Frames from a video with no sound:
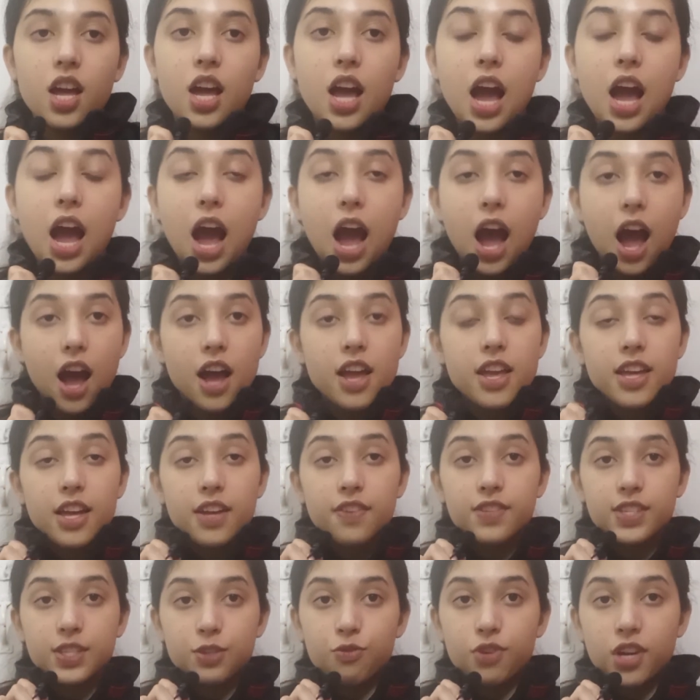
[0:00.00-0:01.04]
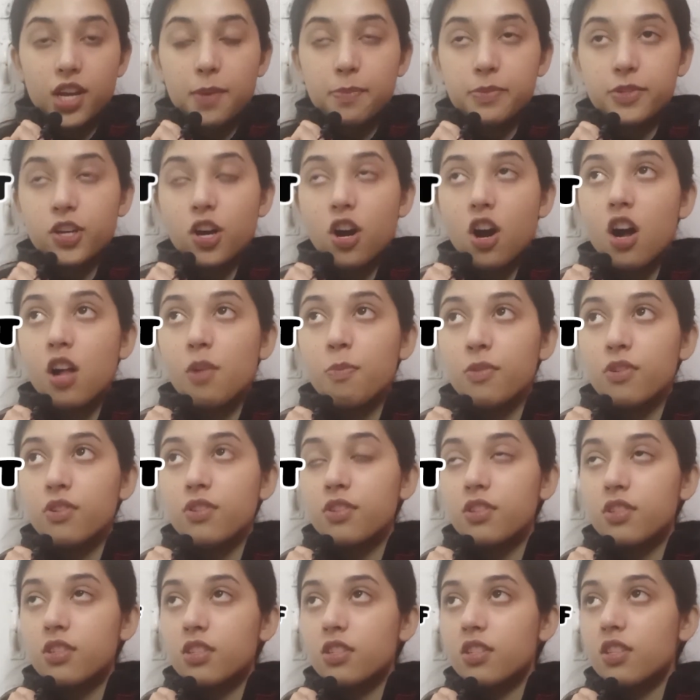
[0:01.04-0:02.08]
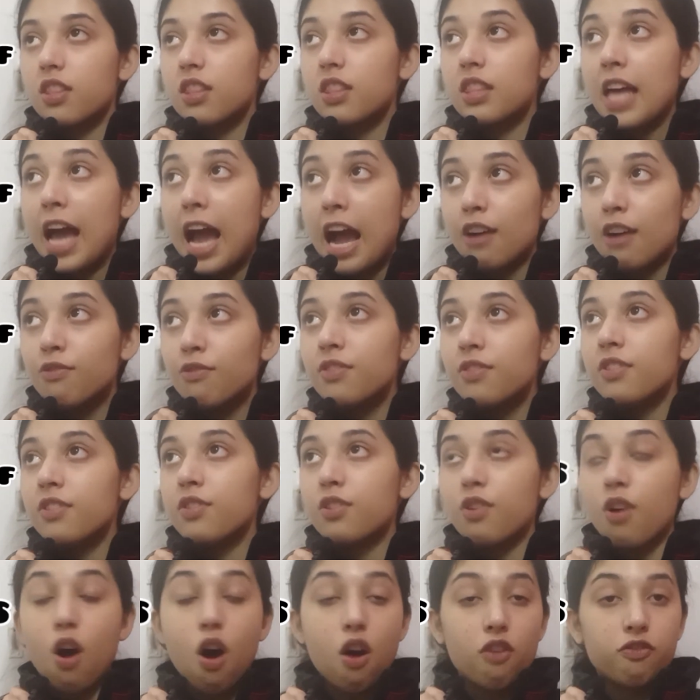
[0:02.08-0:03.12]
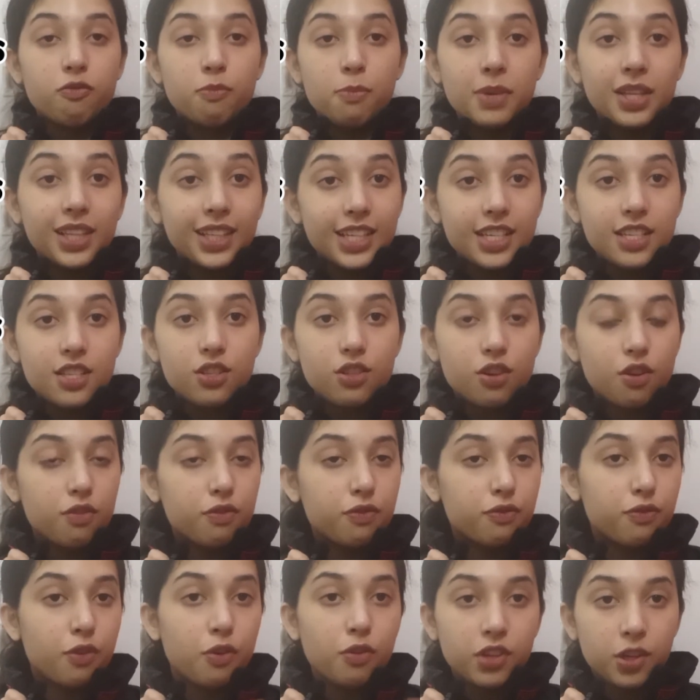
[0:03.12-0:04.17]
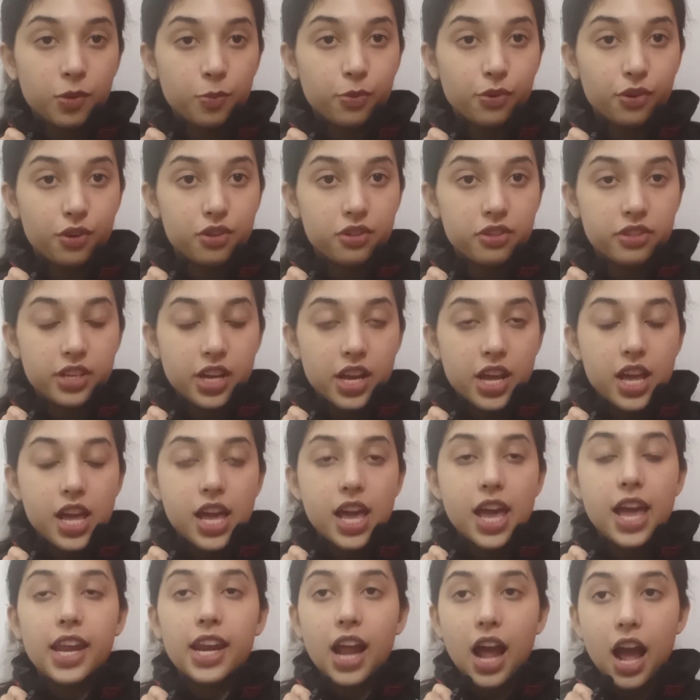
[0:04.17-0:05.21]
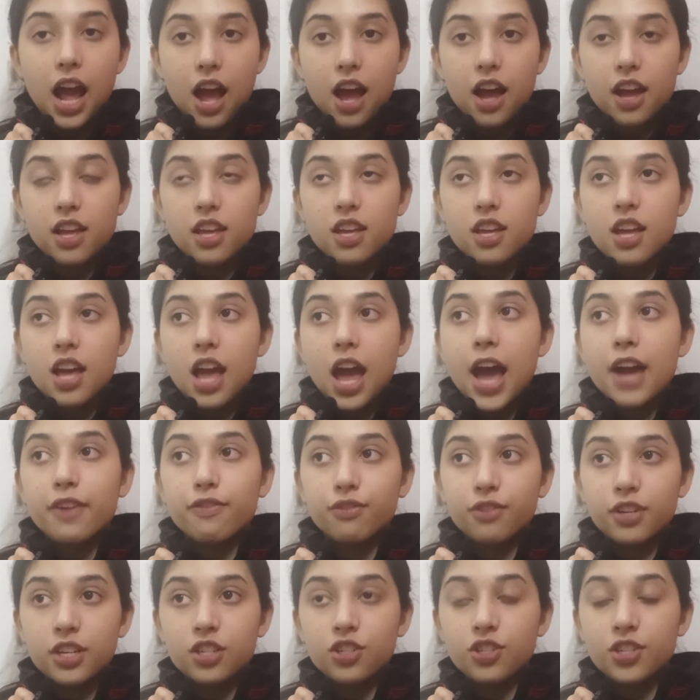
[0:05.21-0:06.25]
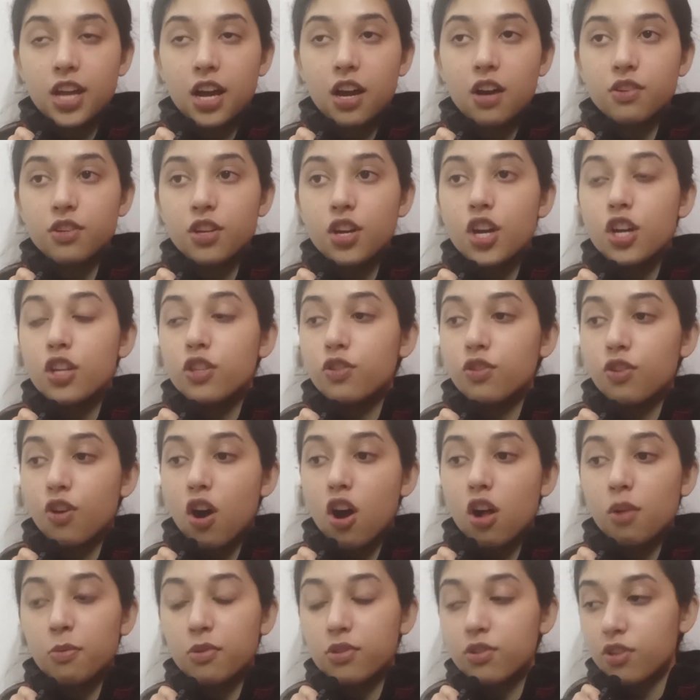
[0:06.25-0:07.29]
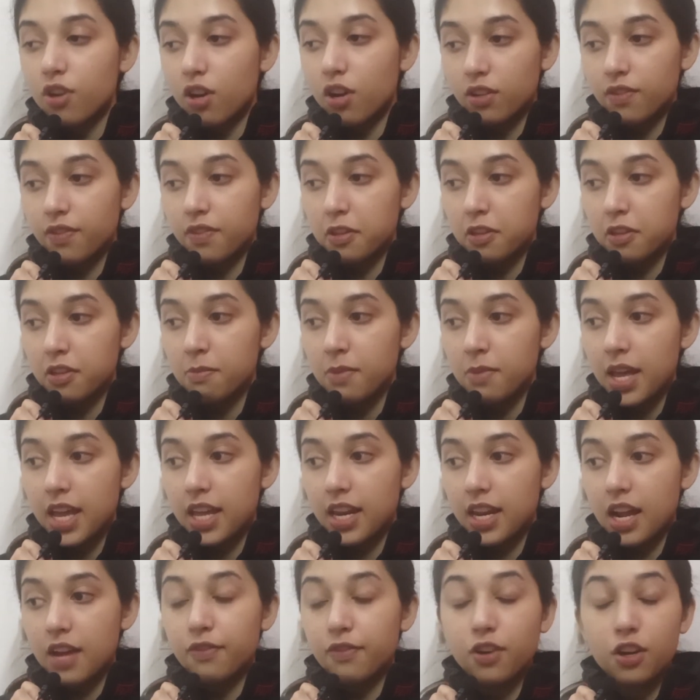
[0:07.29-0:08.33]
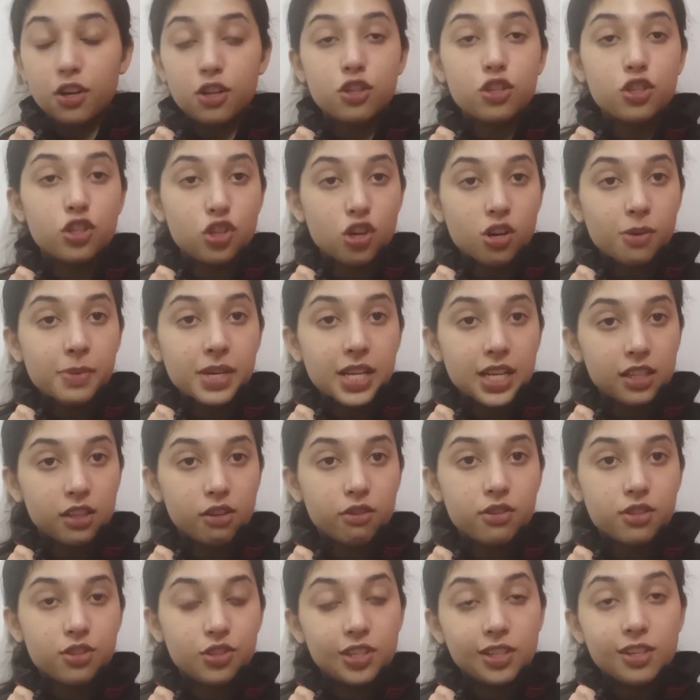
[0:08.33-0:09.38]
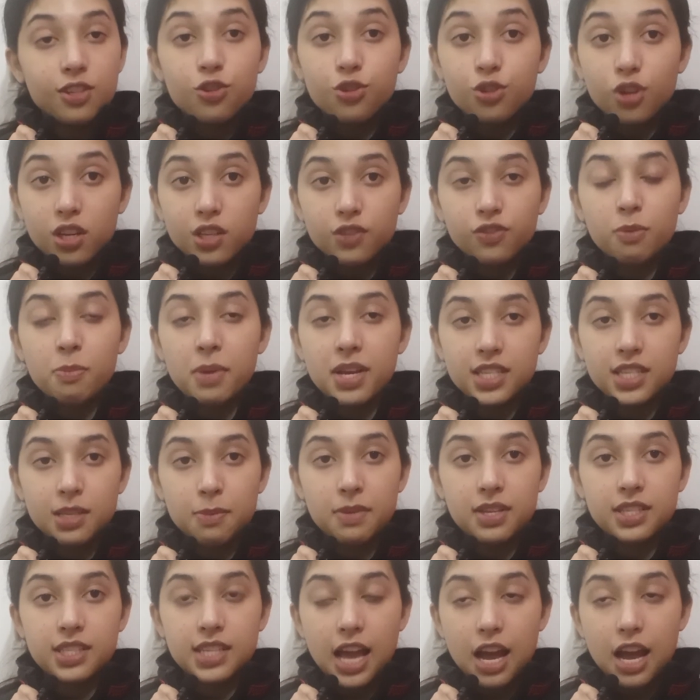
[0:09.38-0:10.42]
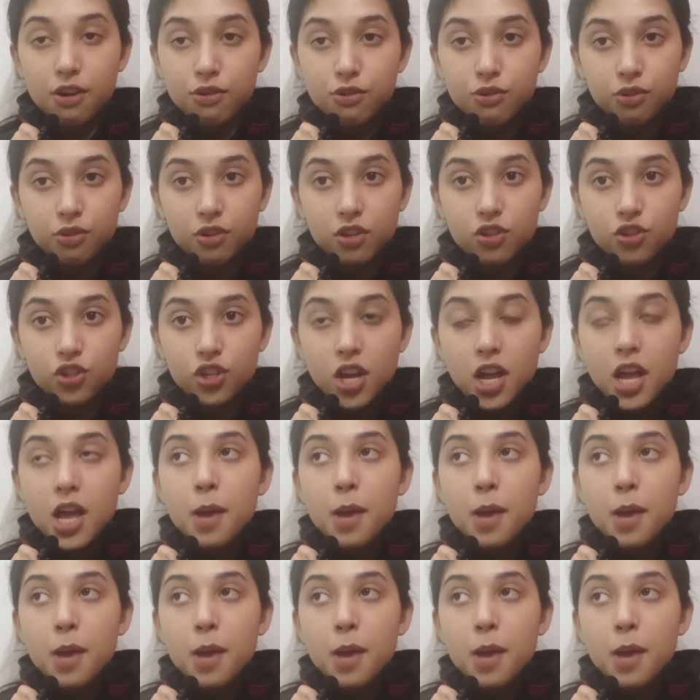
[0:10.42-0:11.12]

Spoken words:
I have scraped almost thousands of millions of phone numbers and I have reached out to almost all of them and I've gotten so many close deals just from SMS outreach.